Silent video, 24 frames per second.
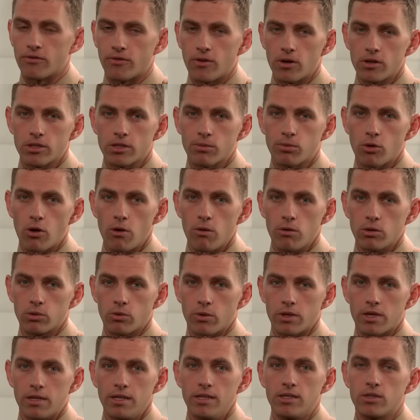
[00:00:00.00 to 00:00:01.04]
first one was
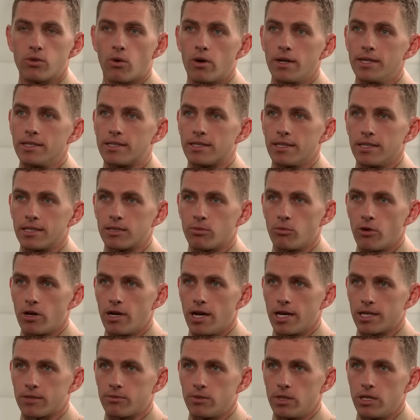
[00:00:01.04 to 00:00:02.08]
with the twenty-sixth Marine
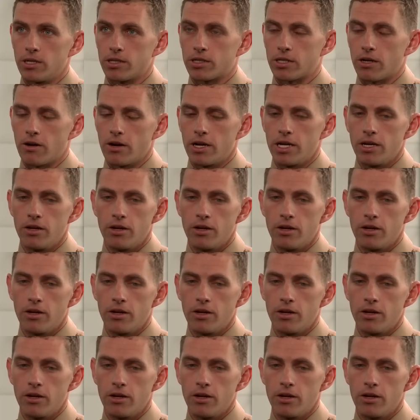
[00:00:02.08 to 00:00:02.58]
Expeditionary